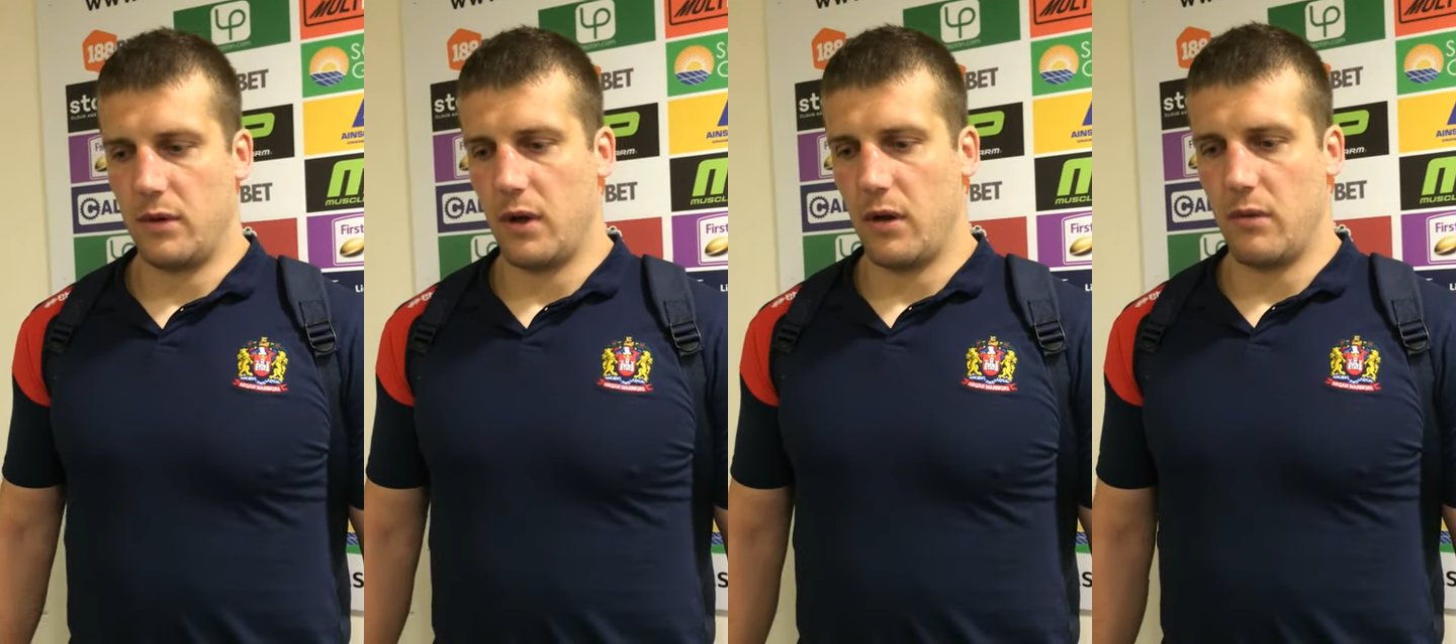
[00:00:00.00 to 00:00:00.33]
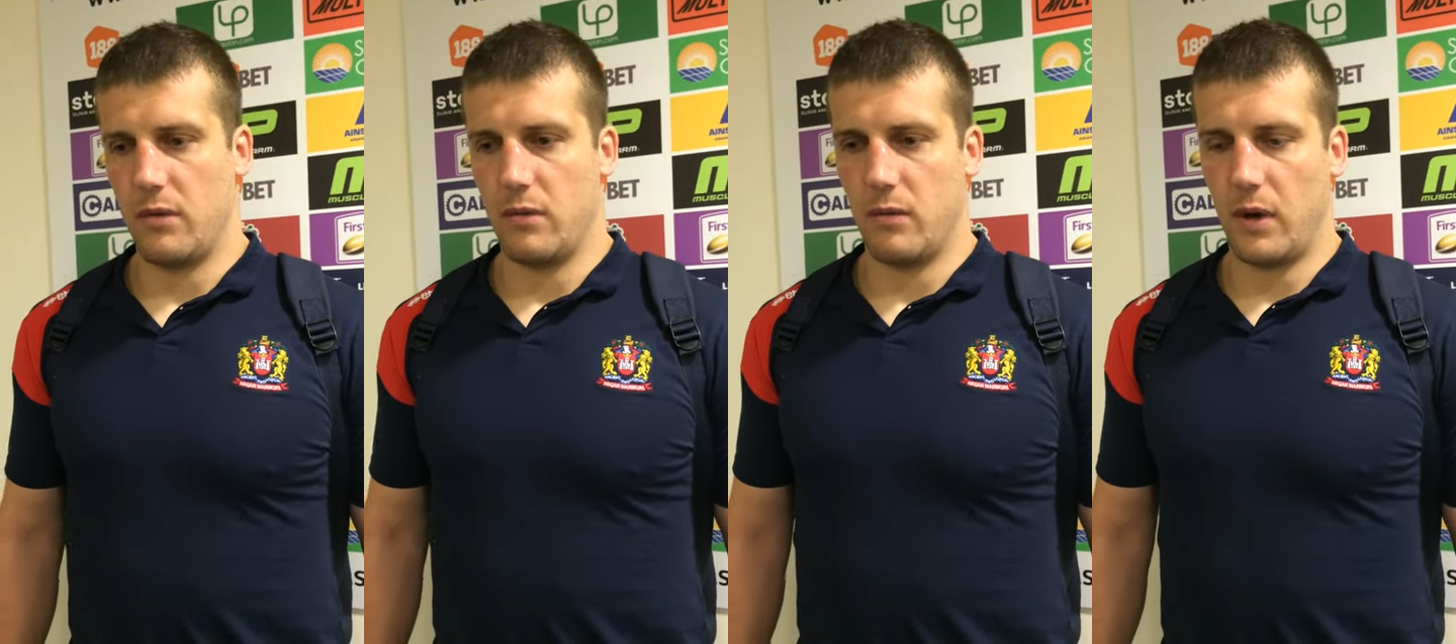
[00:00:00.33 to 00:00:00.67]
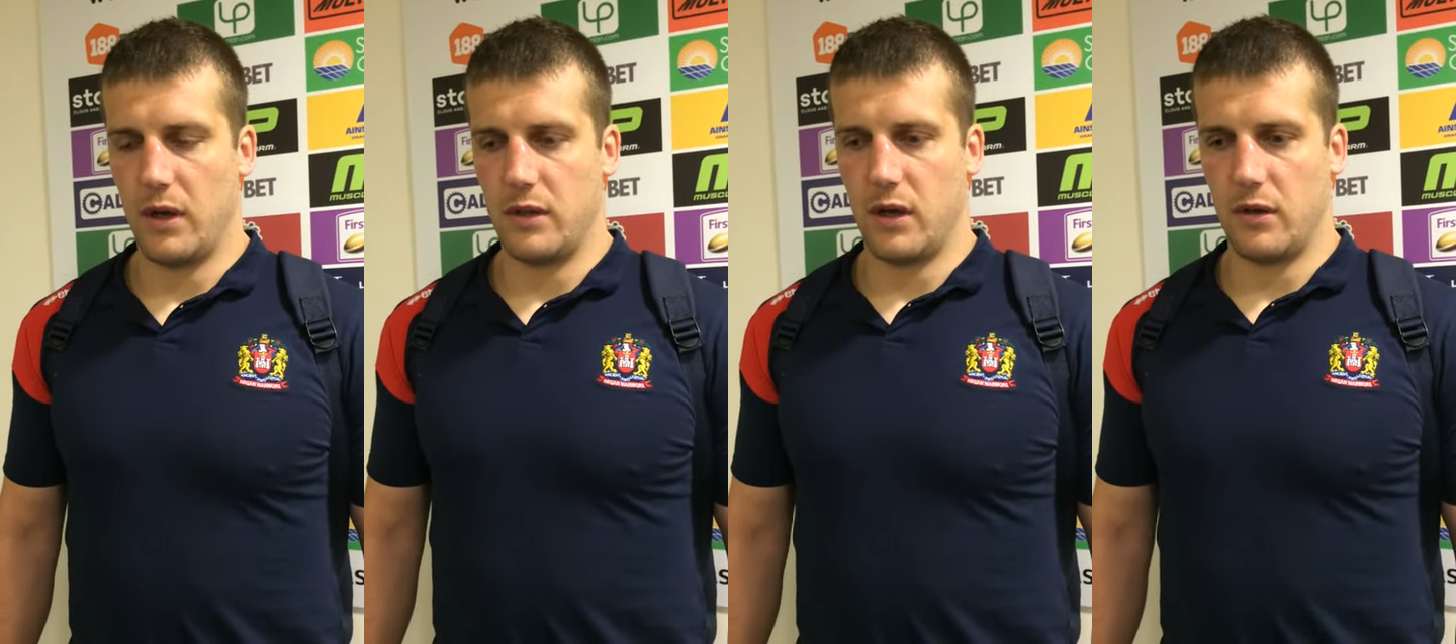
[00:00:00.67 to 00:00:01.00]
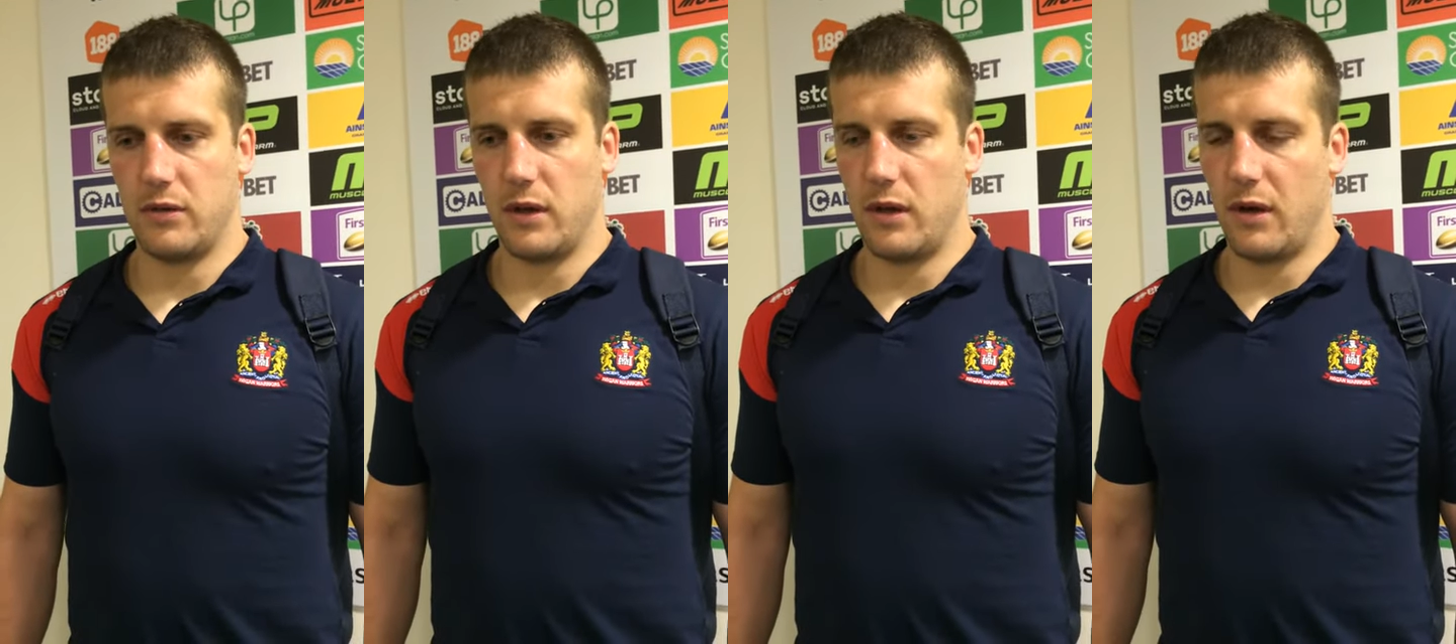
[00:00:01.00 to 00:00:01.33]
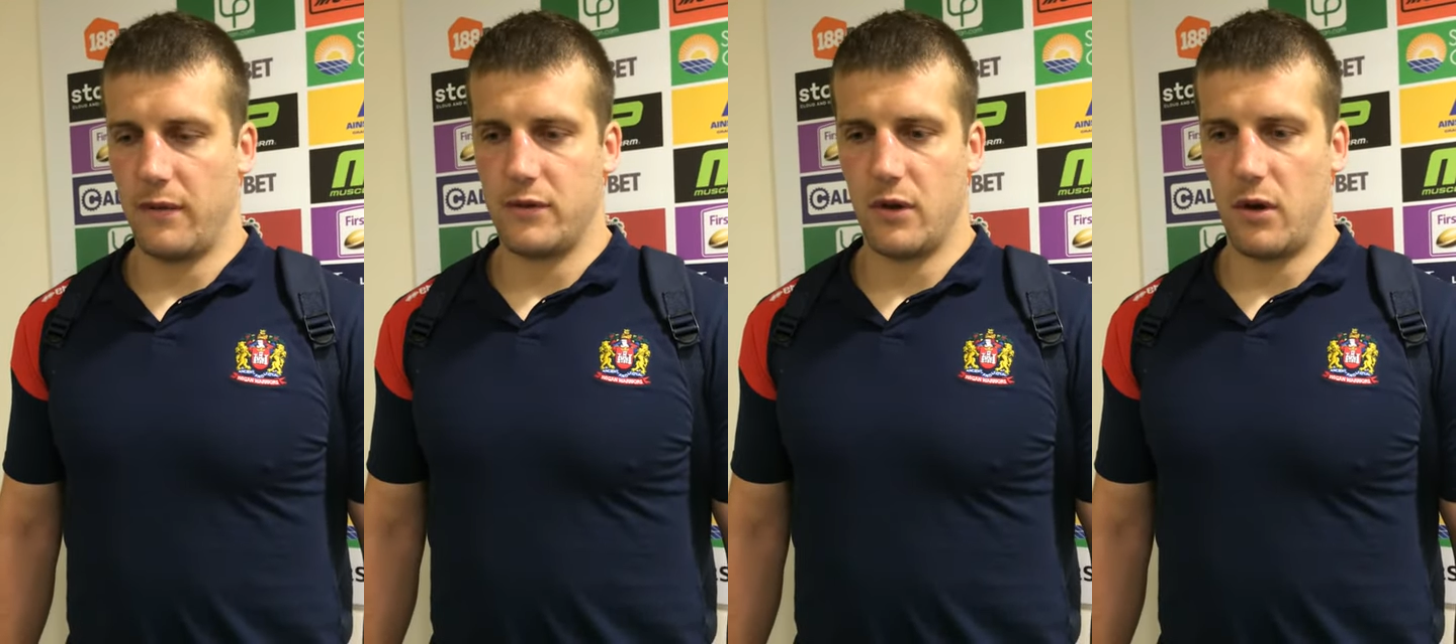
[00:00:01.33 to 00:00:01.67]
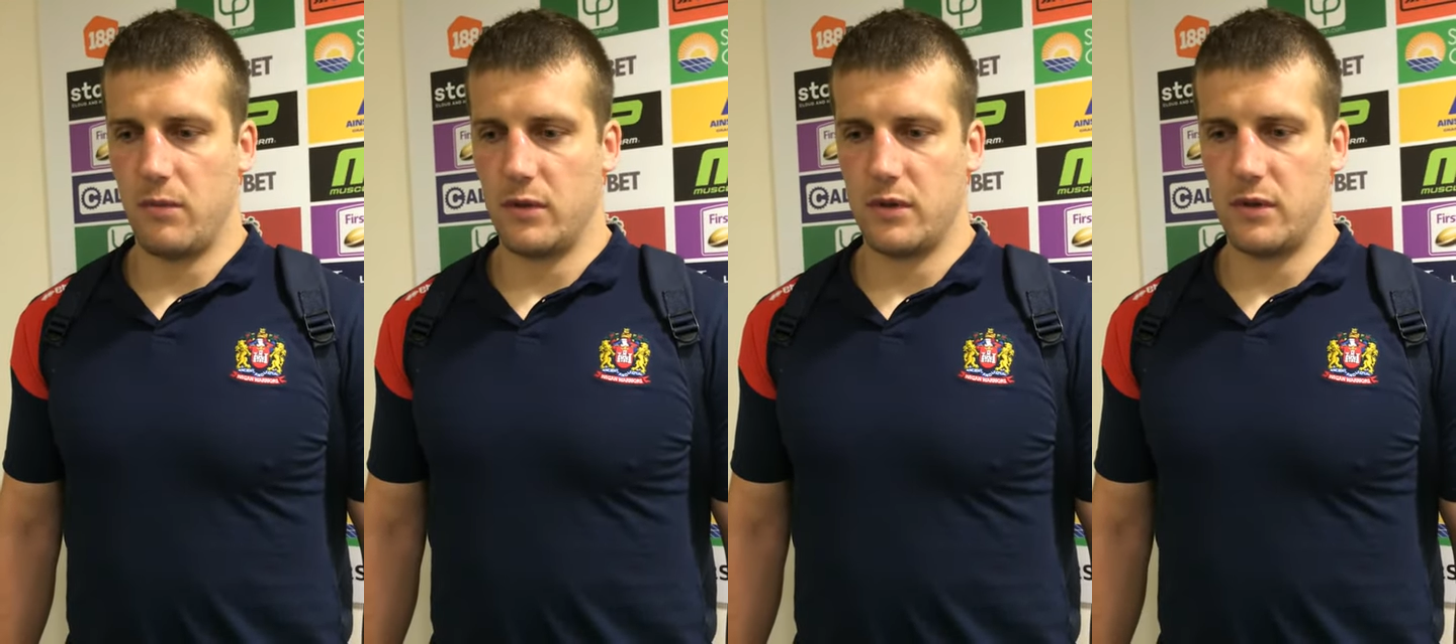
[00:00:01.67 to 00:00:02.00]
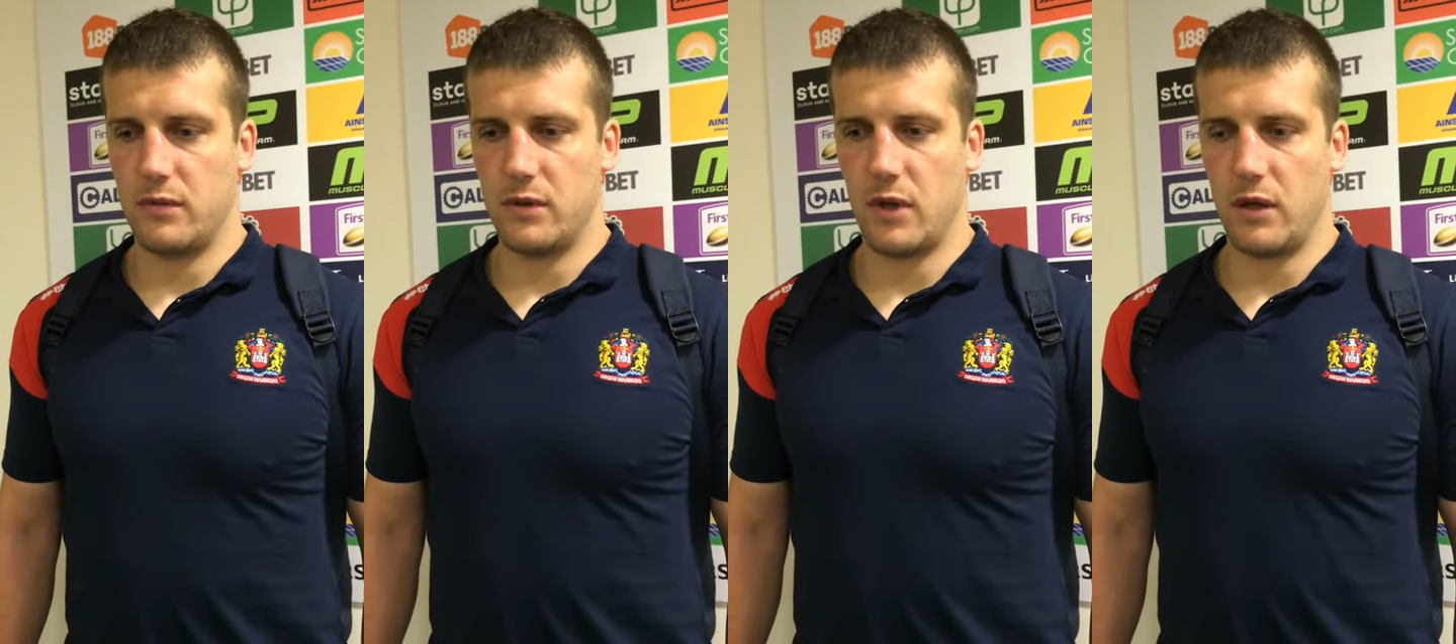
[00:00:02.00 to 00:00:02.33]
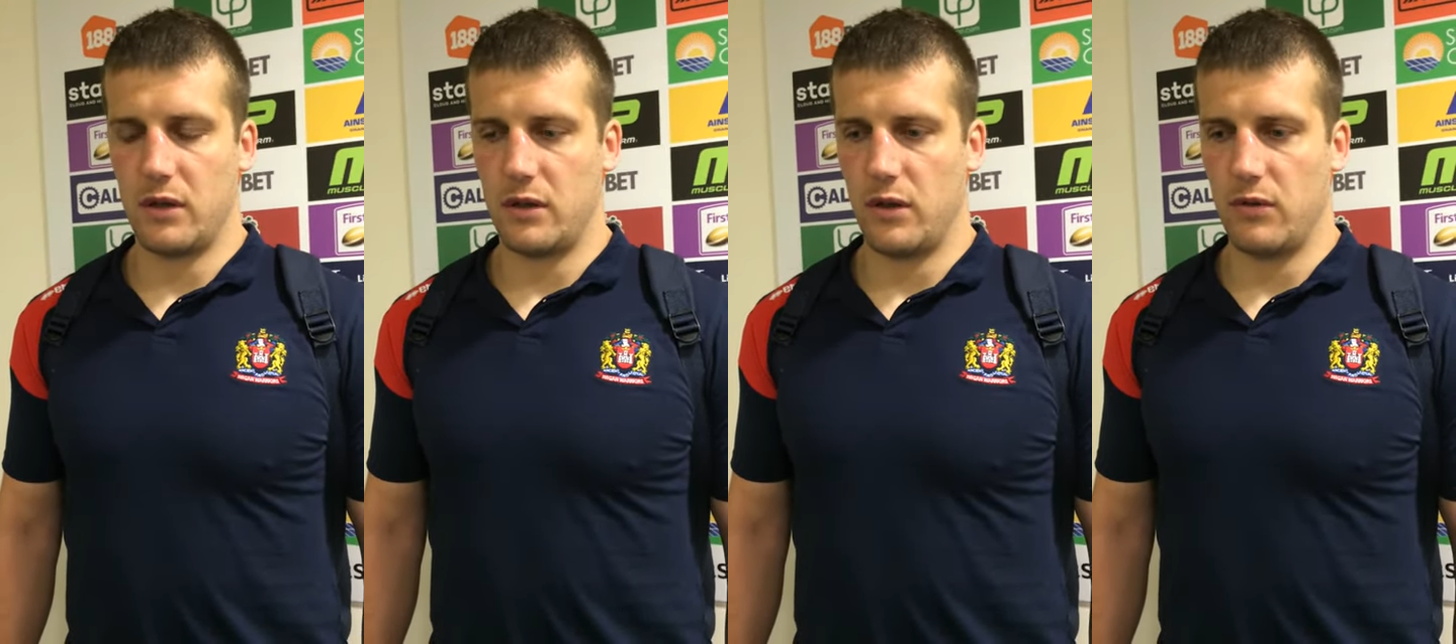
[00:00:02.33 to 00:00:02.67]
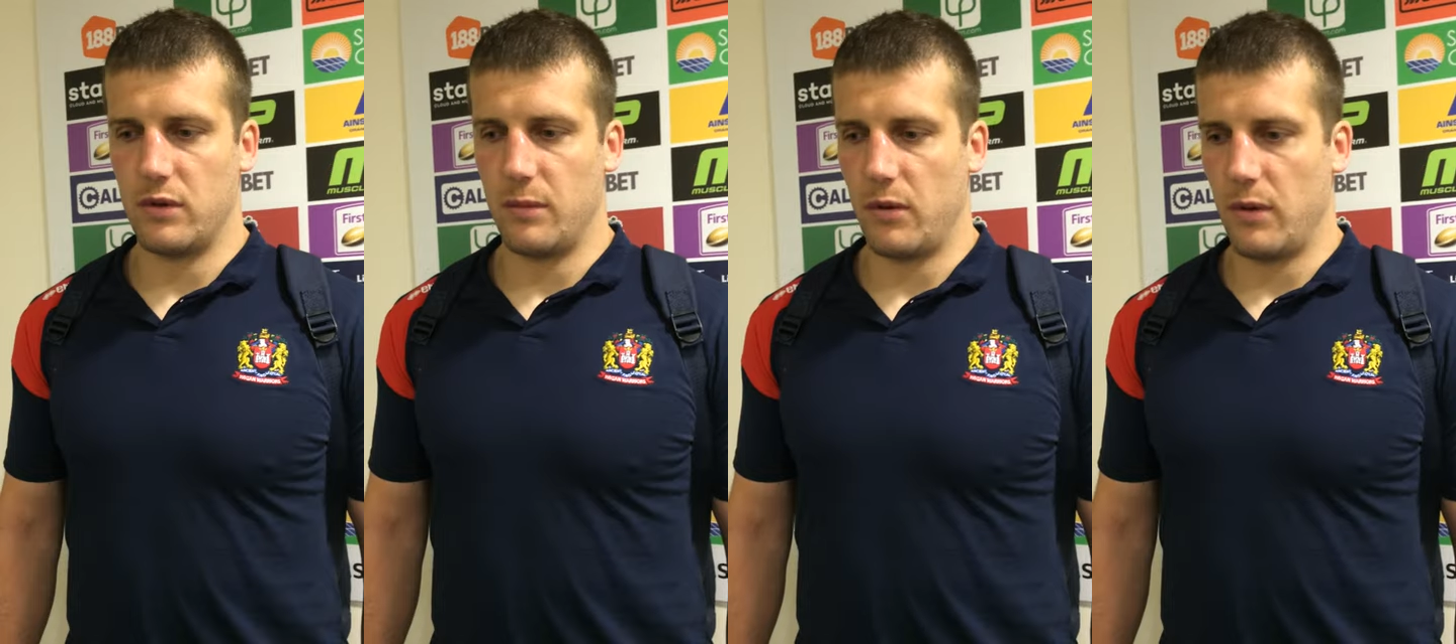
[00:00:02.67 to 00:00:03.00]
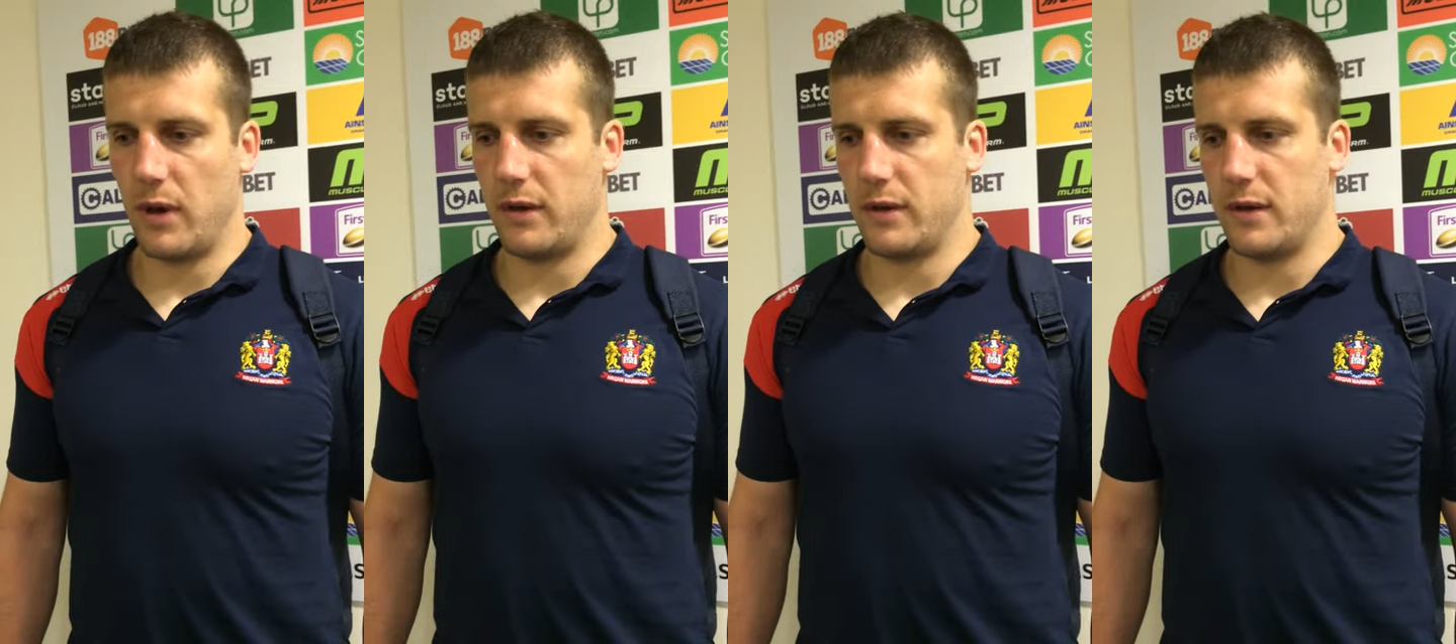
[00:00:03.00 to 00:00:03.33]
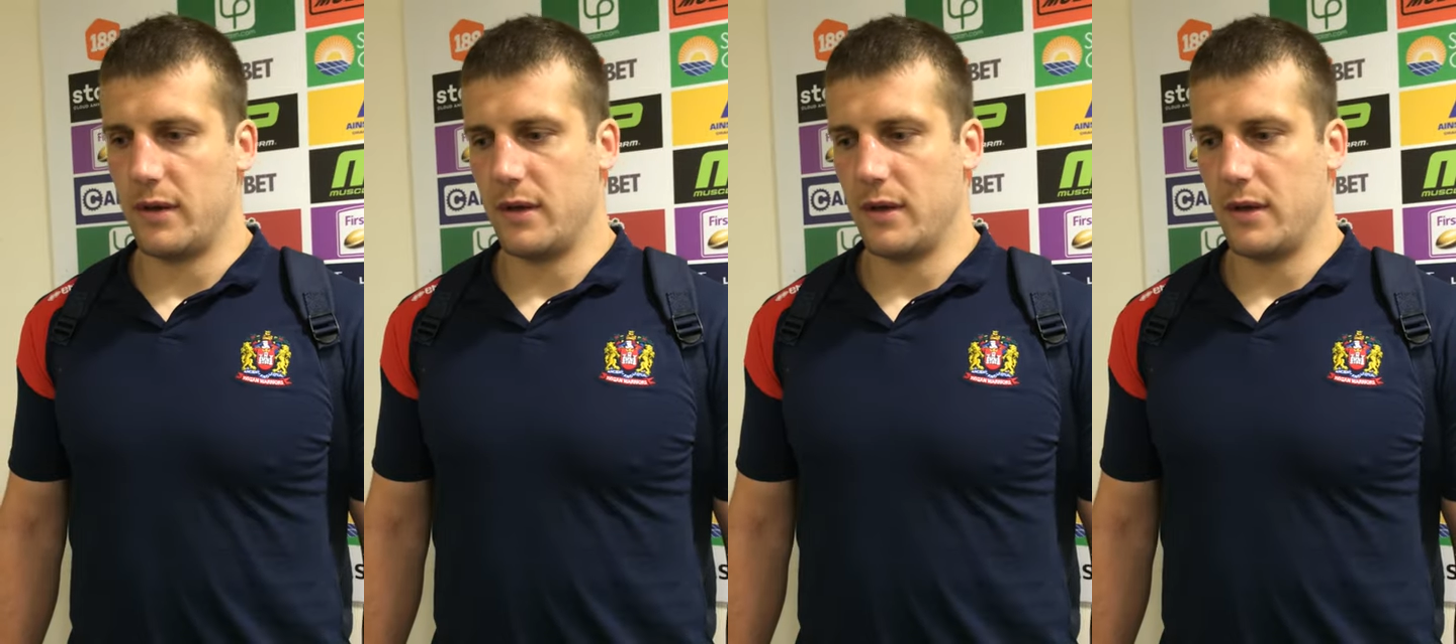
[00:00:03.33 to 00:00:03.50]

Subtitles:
you know, Wayne touched it in half time was inexcusable, and